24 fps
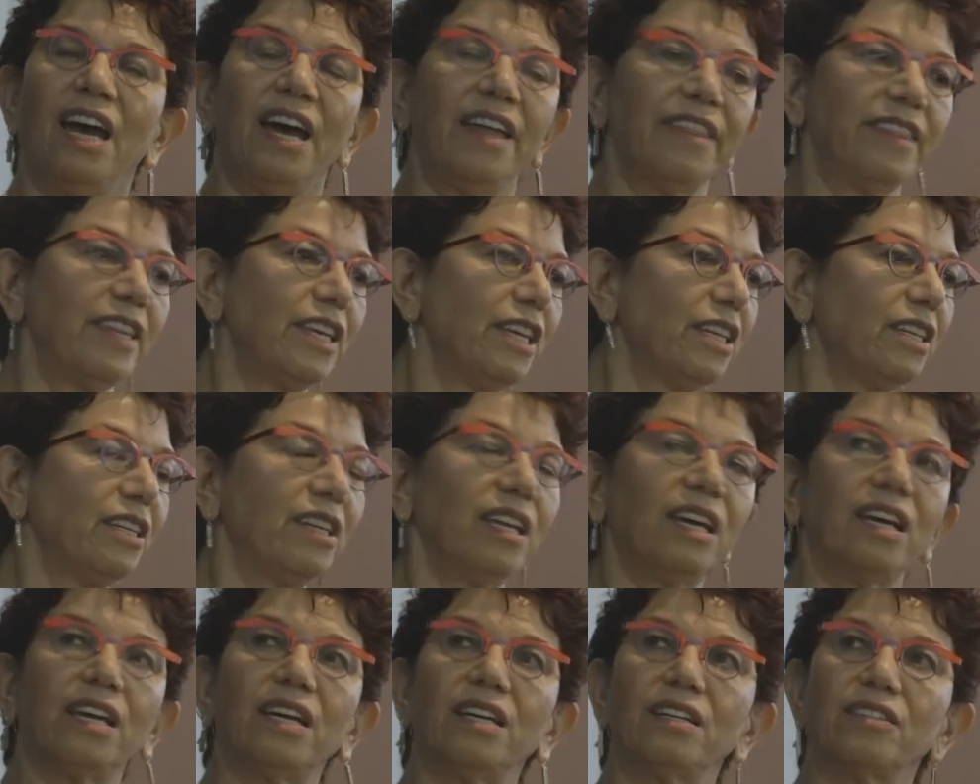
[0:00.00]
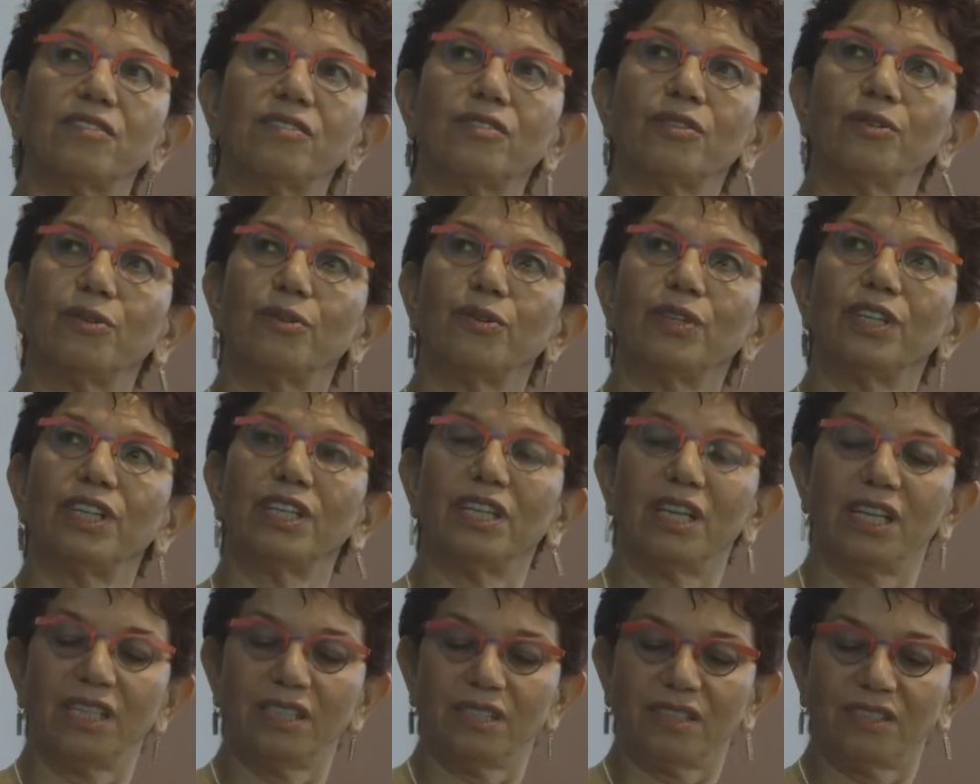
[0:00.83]
And then, so
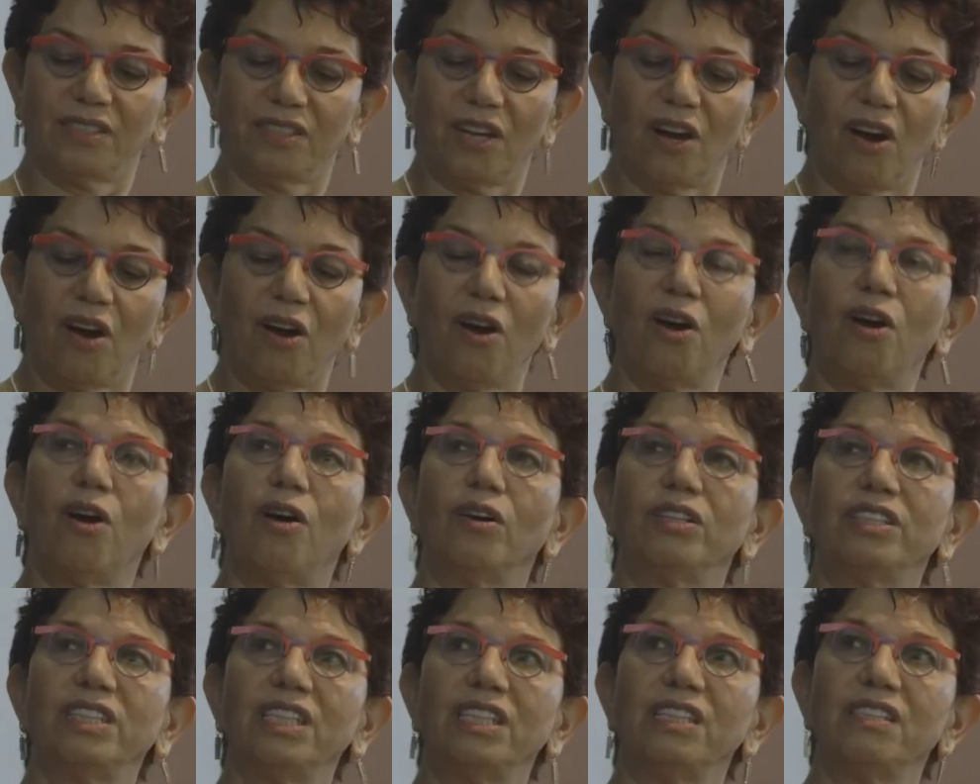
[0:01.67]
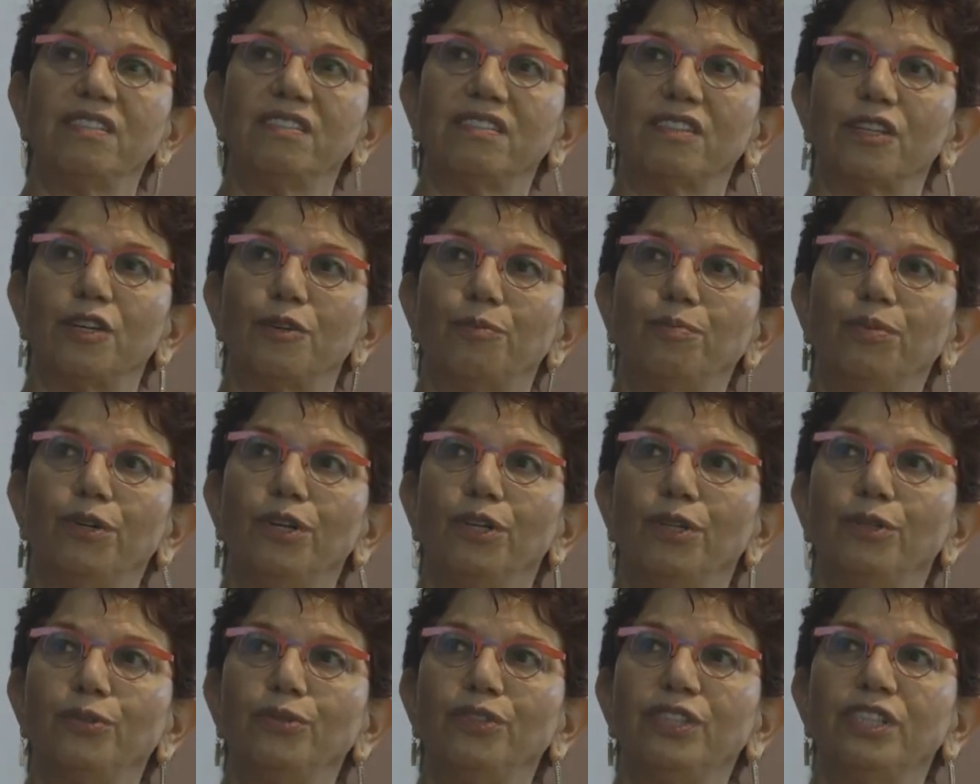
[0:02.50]
it's how these
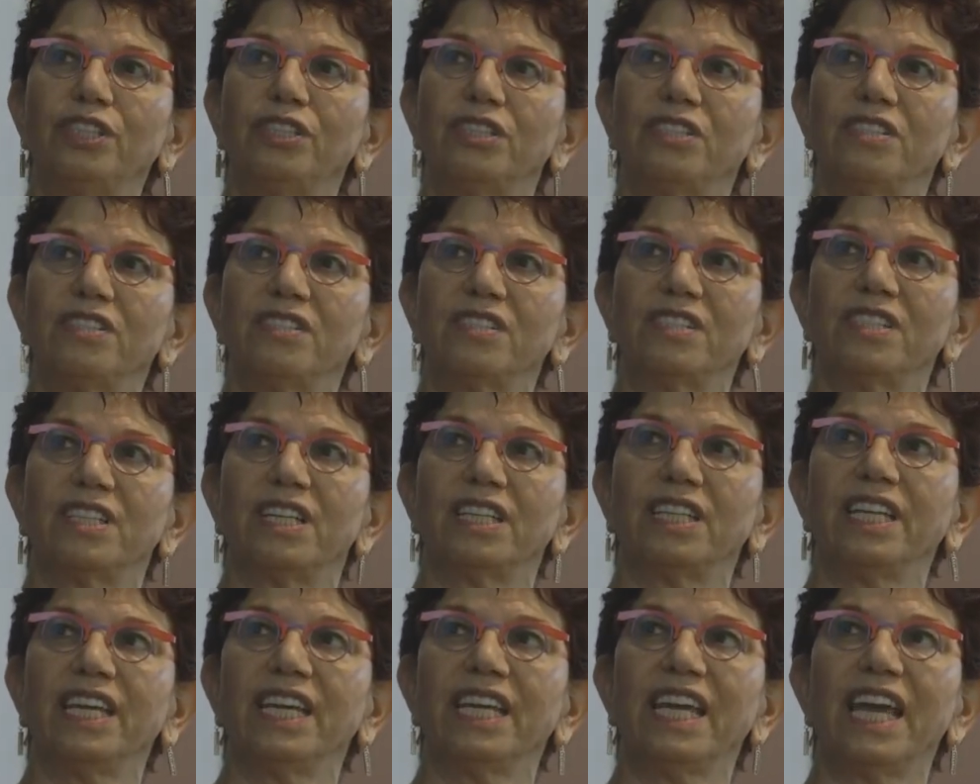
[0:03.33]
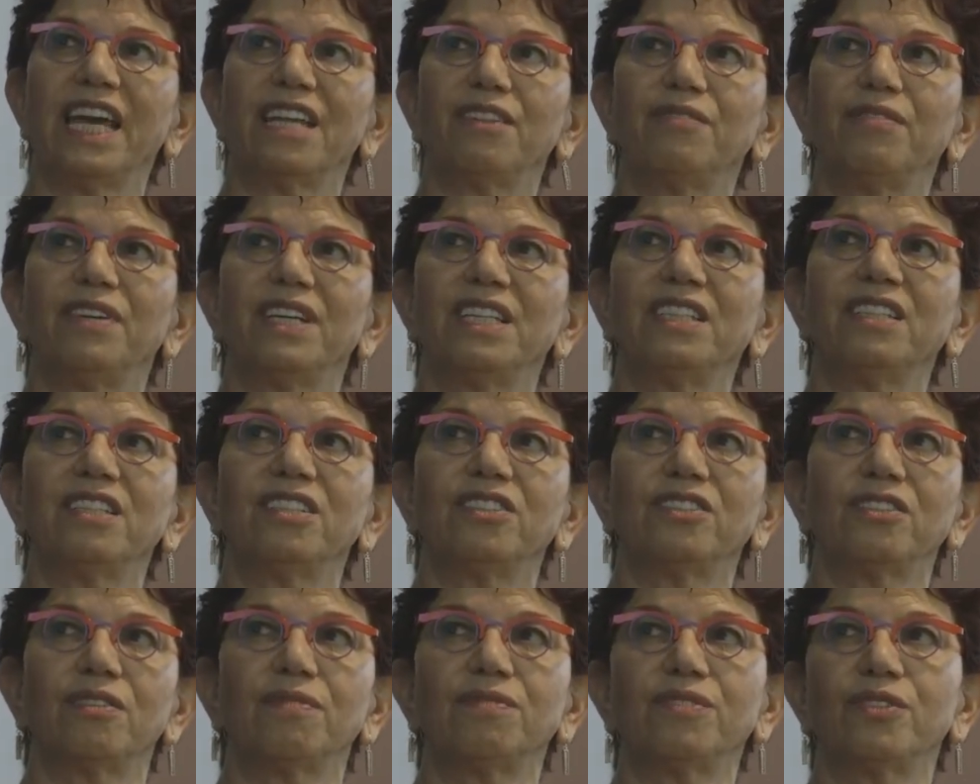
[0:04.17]
polluters take
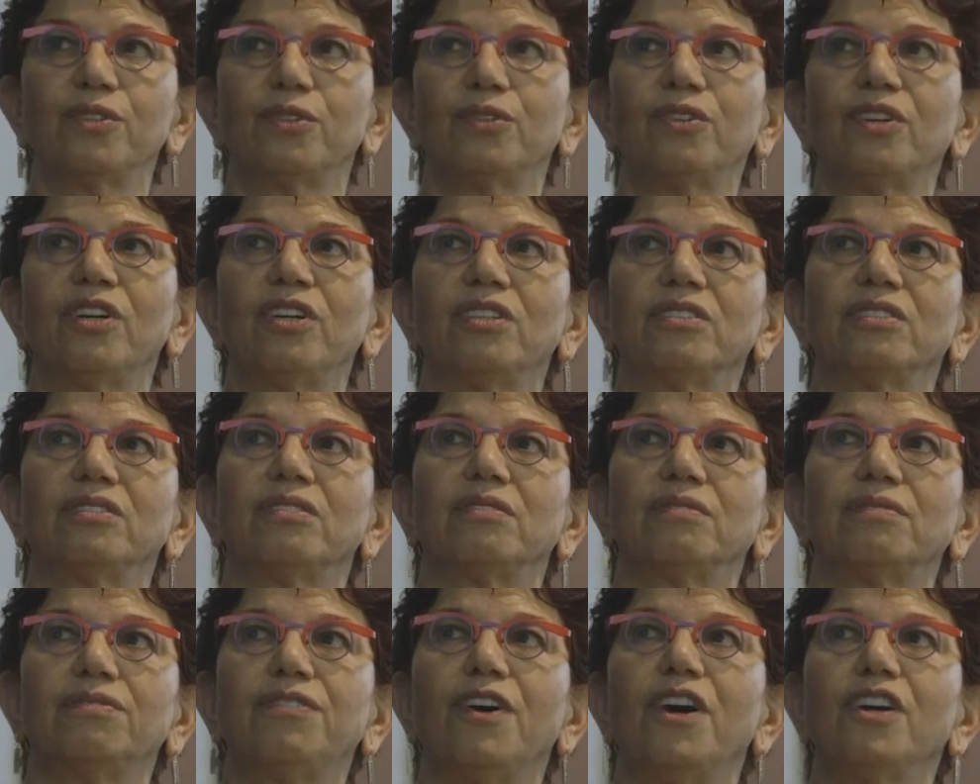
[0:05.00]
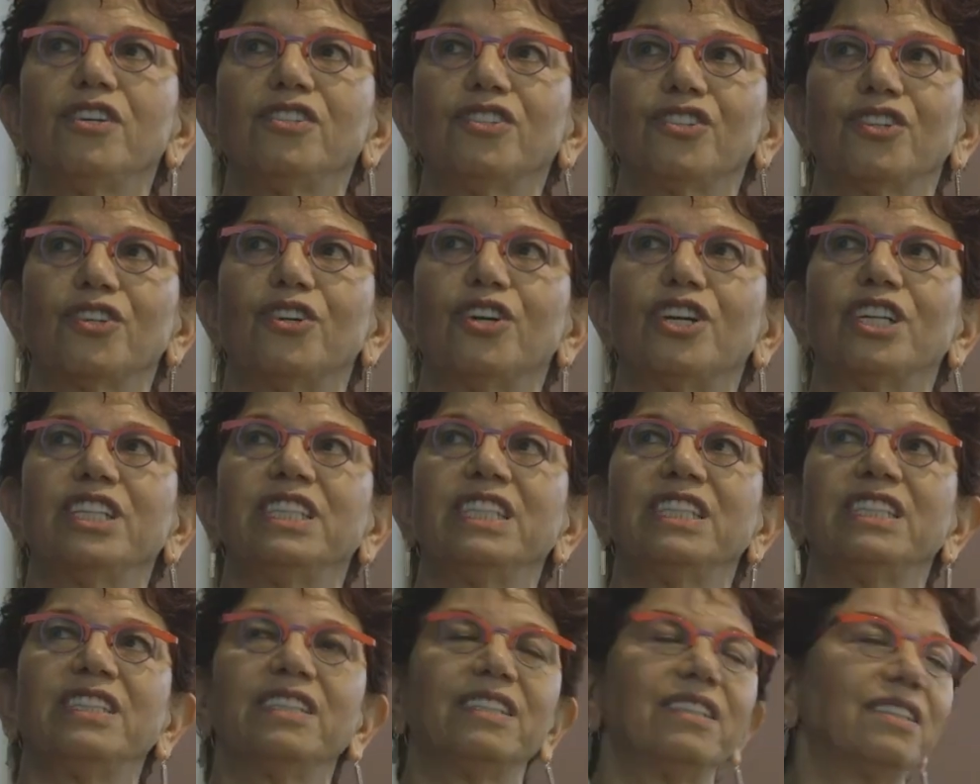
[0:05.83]
advantage of so-called fox
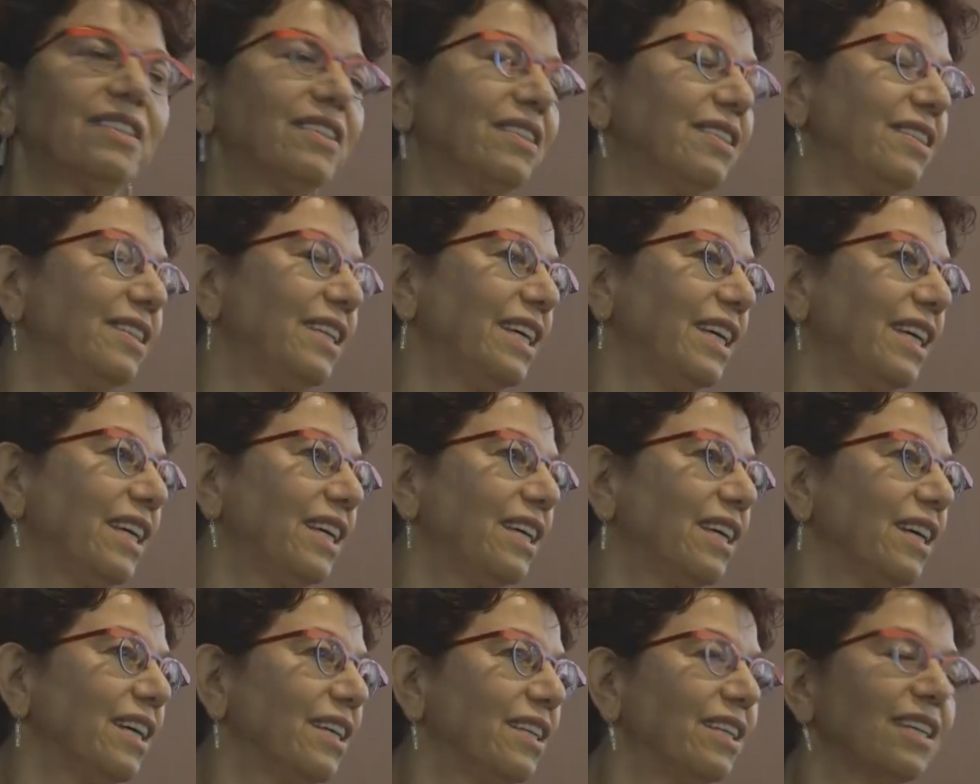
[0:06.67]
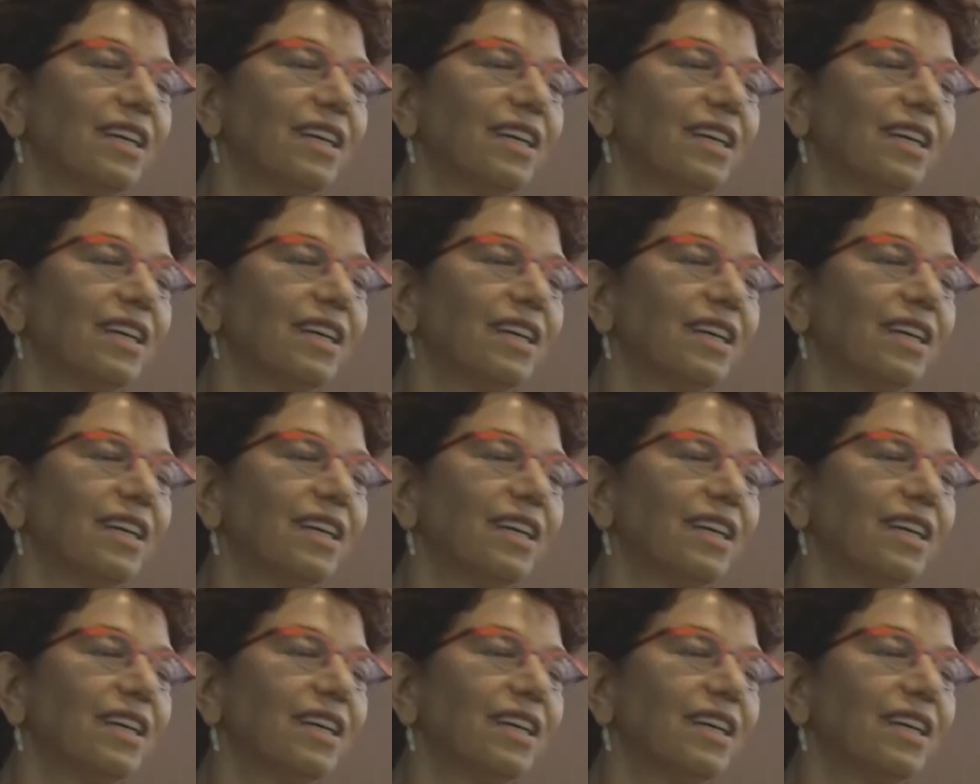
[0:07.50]
guard in the